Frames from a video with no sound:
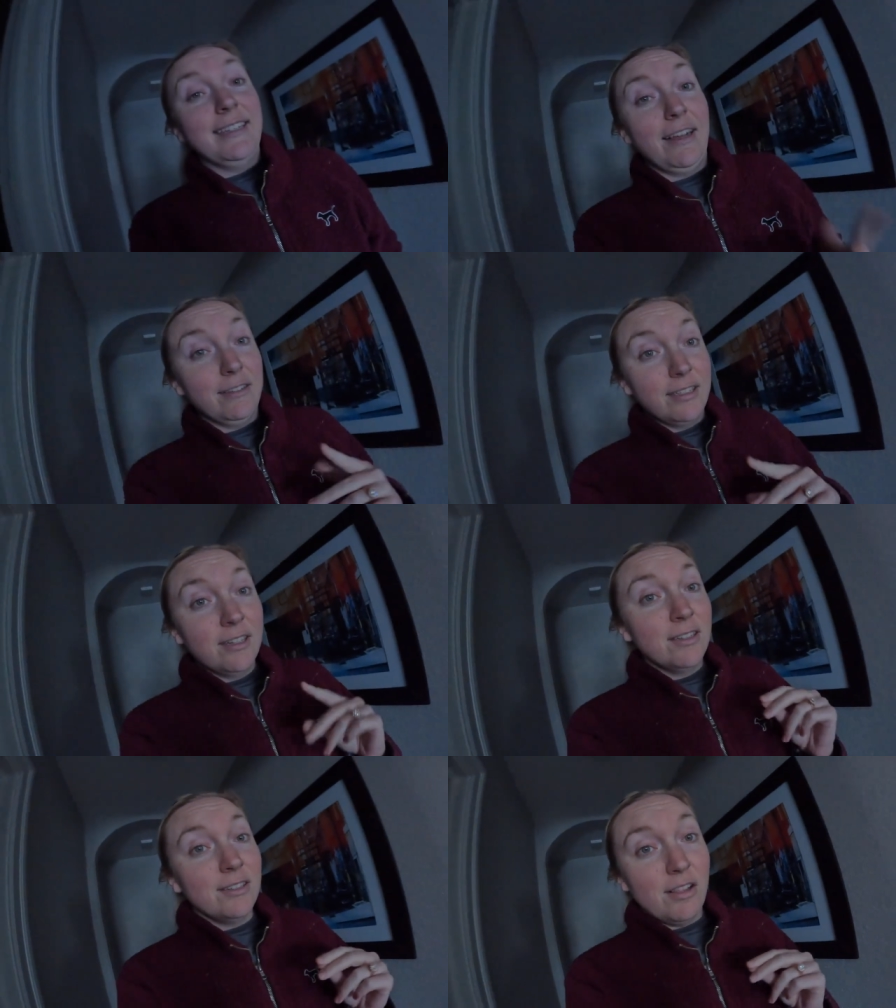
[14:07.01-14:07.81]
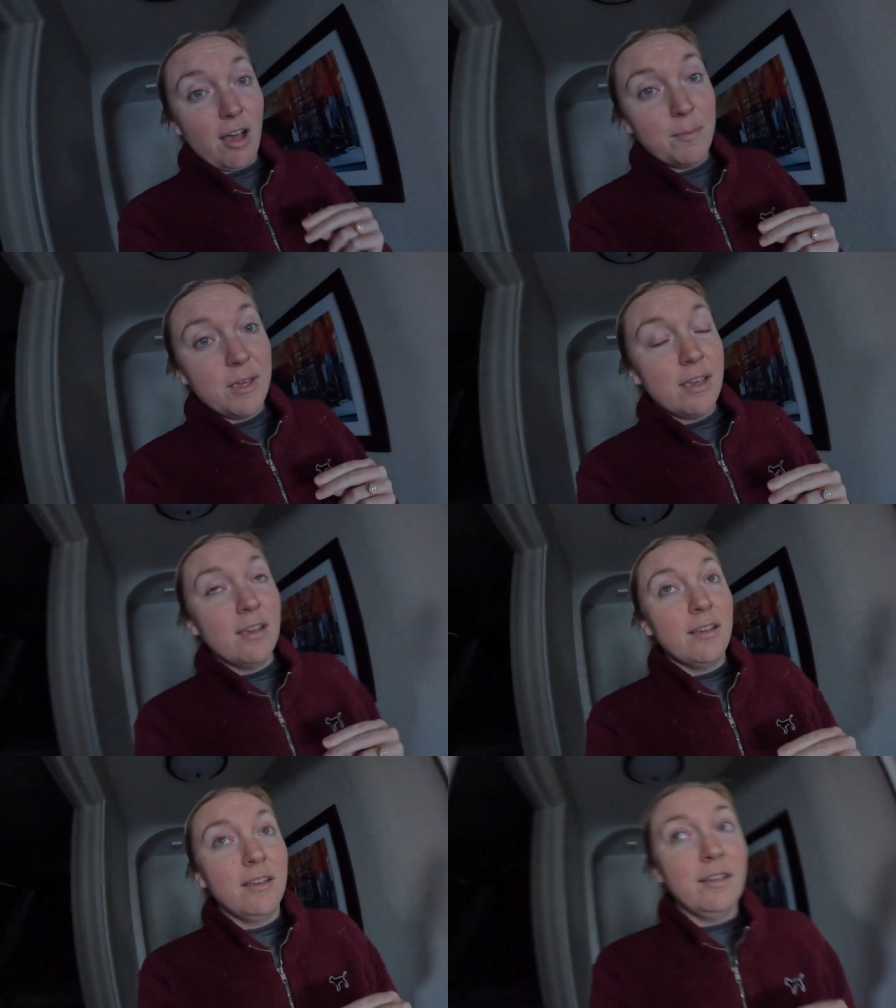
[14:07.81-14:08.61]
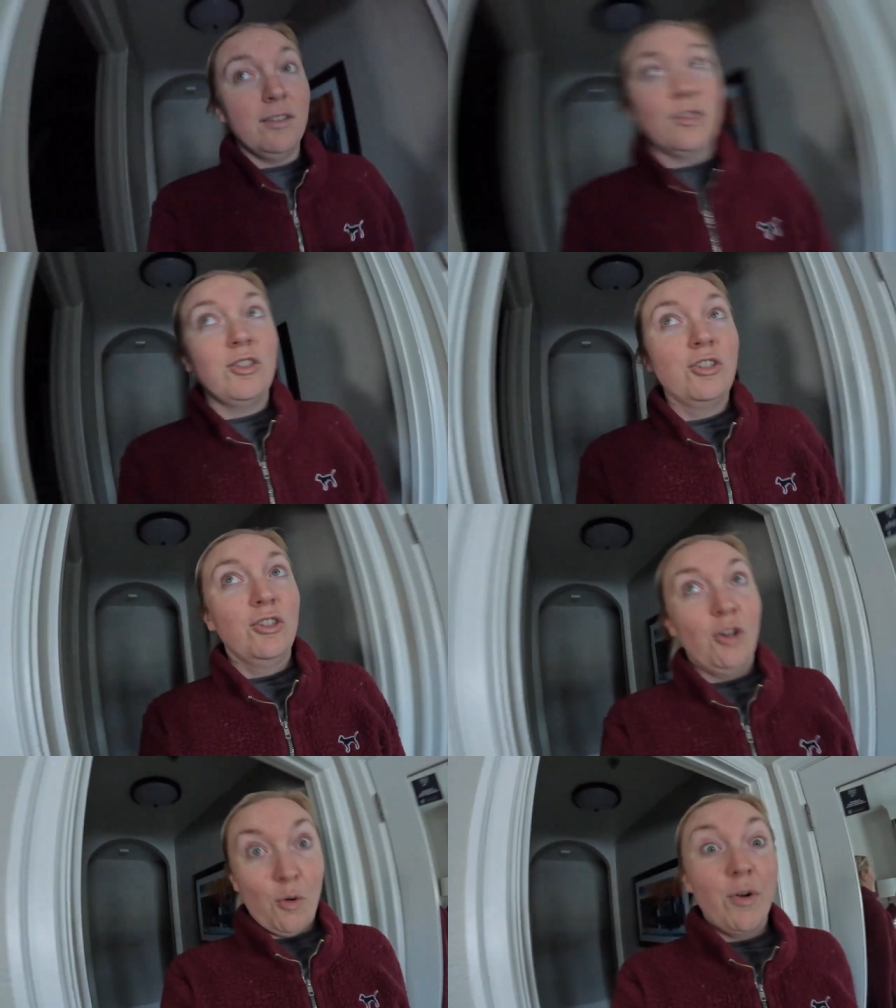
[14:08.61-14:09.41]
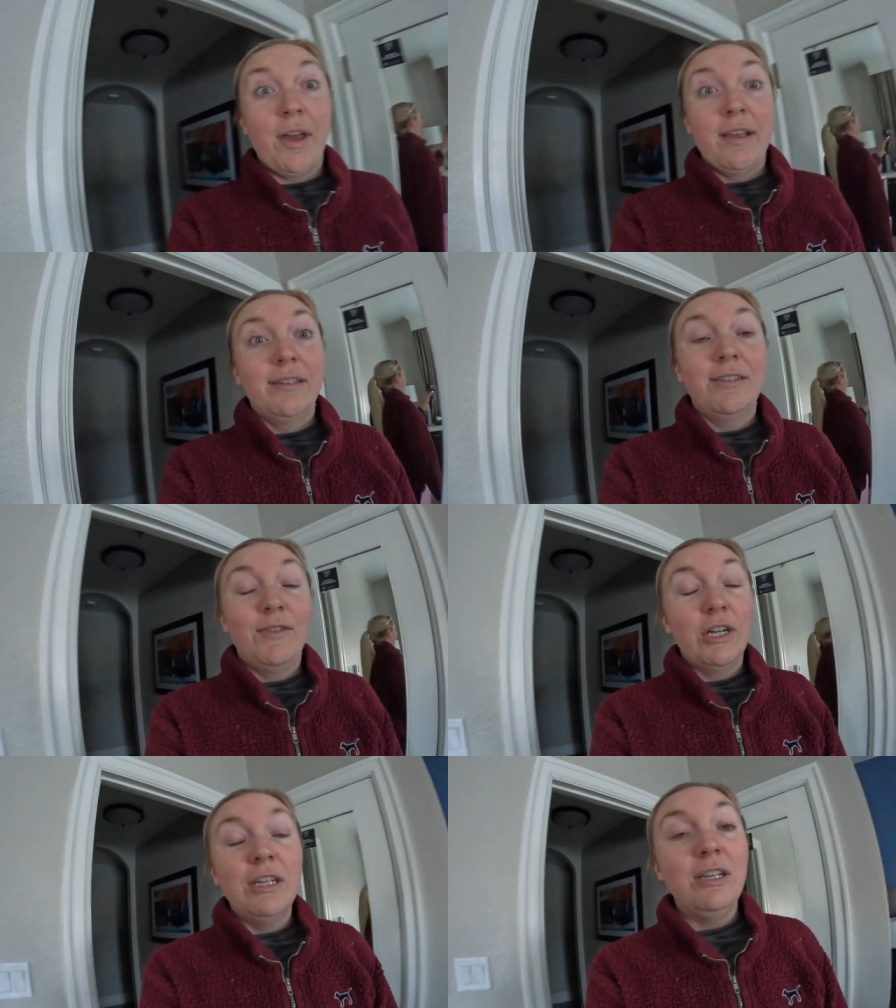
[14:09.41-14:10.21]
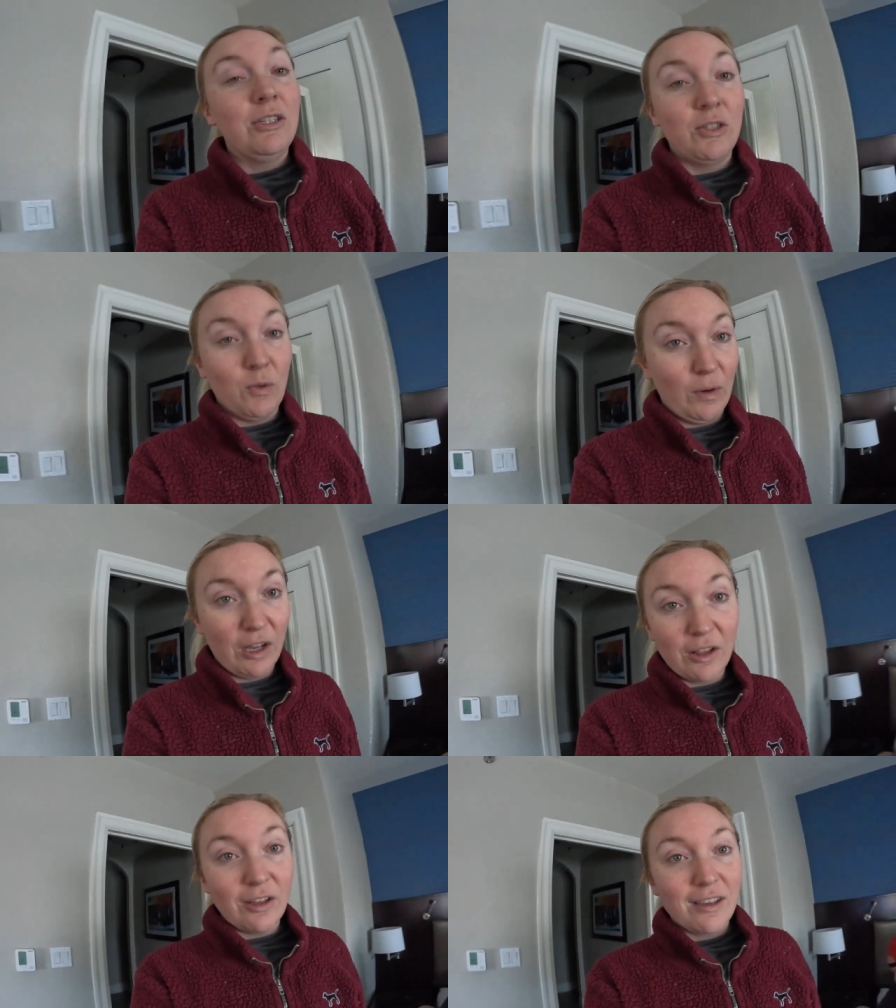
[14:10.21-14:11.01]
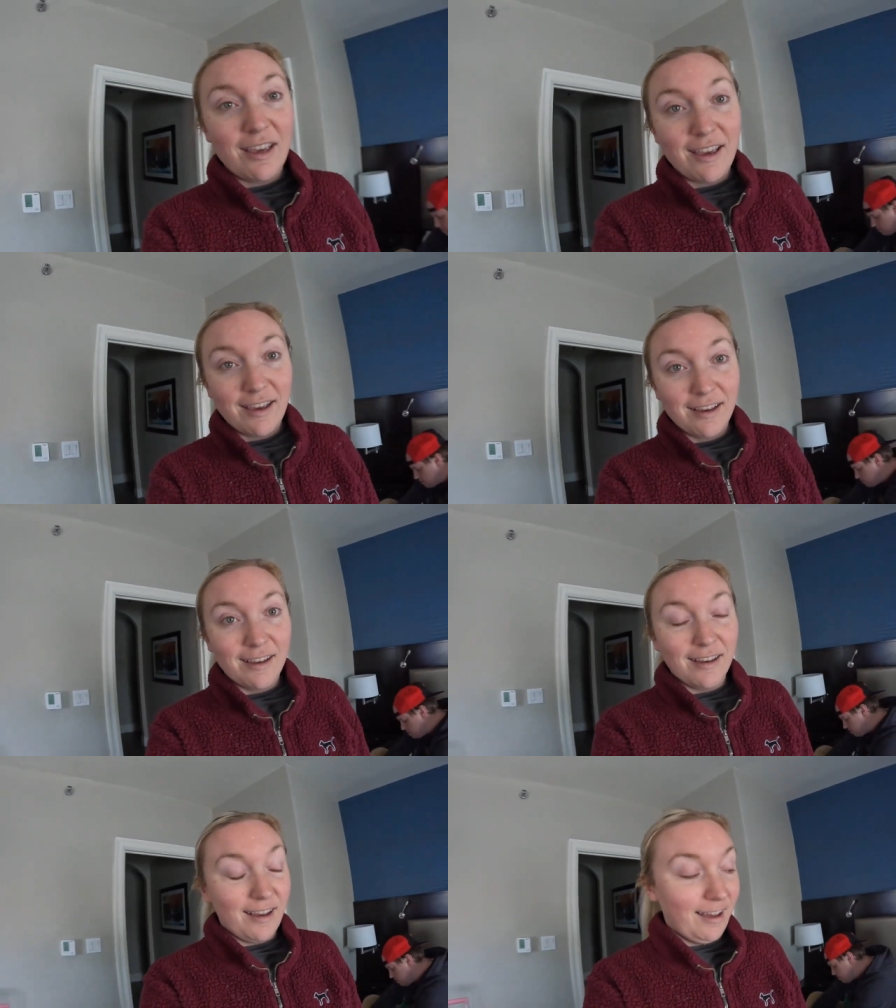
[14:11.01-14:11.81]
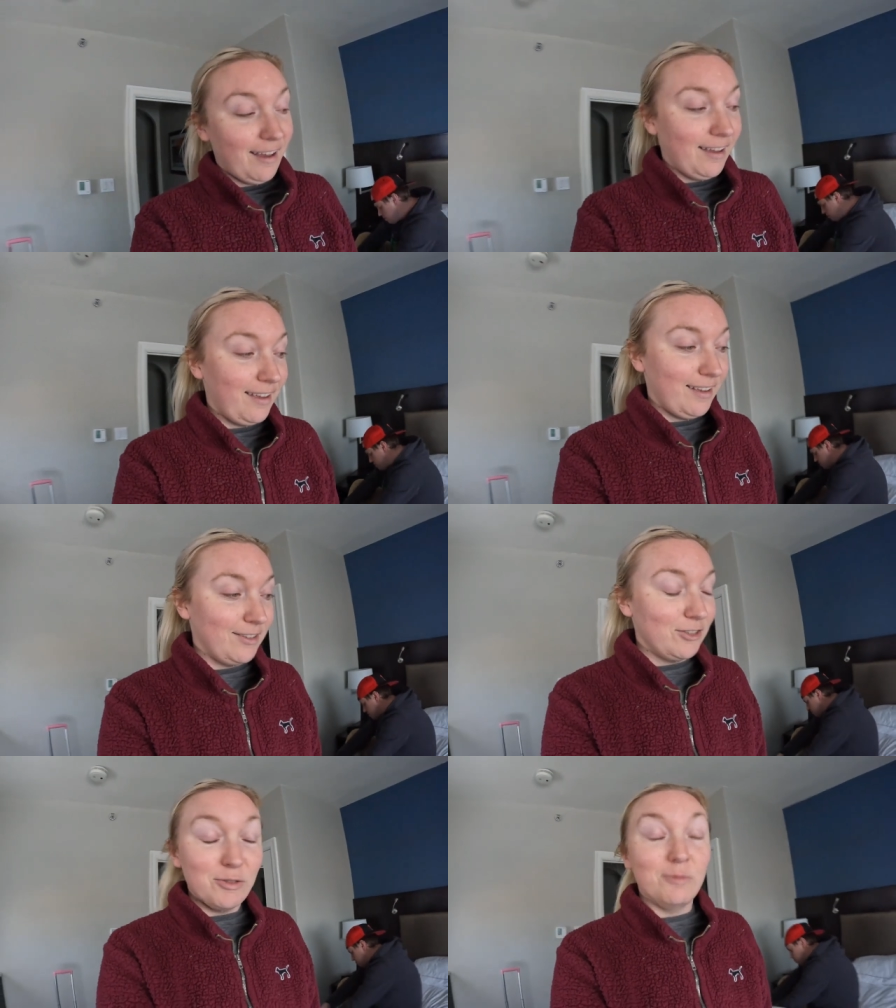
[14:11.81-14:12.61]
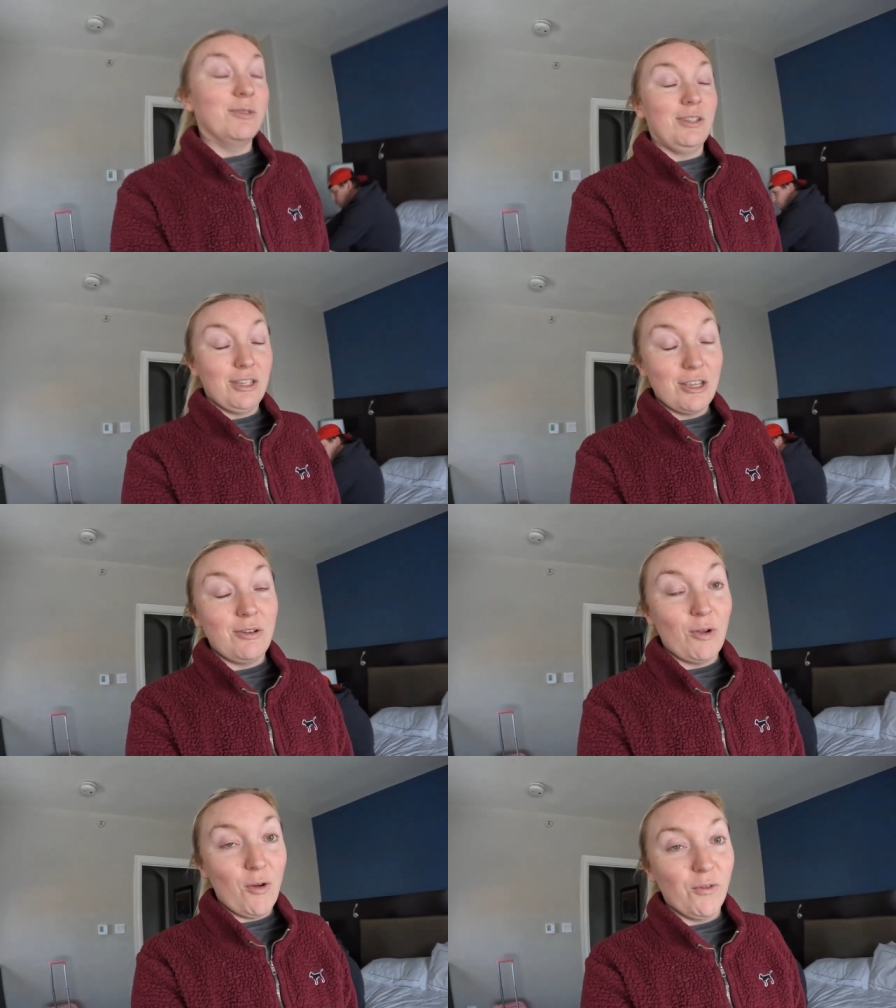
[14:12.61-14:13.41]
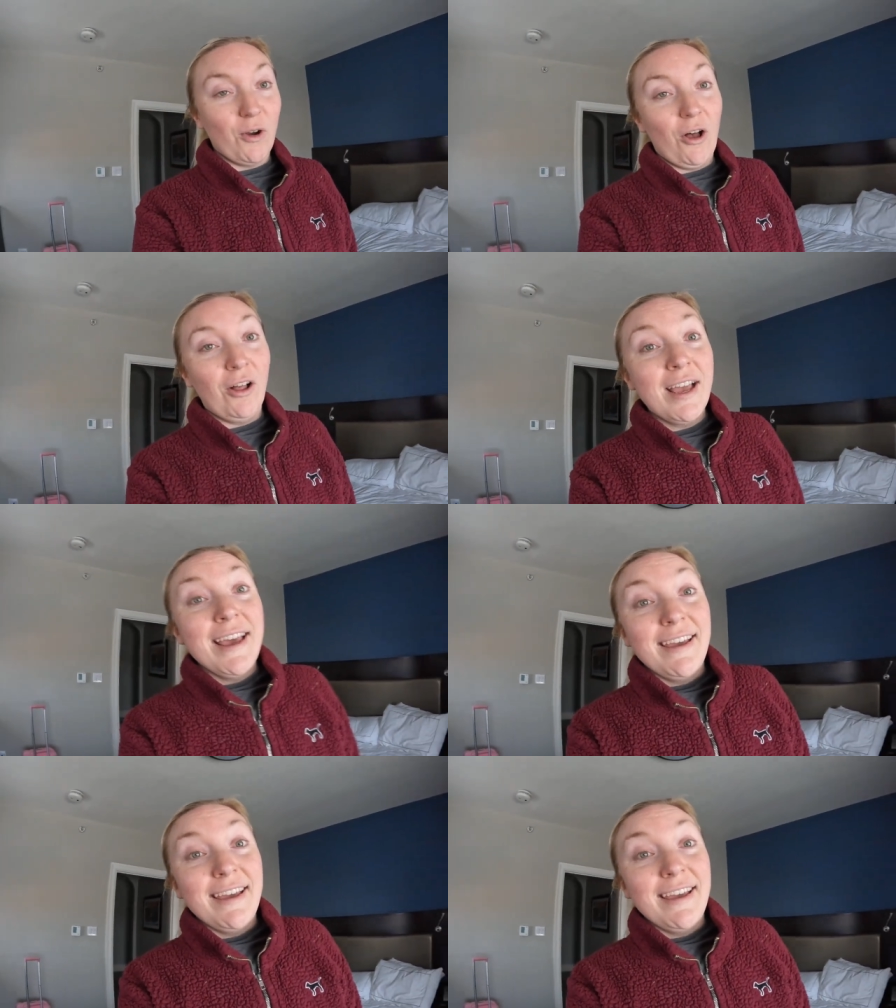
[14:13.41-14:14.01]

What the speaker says: the downstairs lobby is so nice. It's very historic looking and just really cute overall.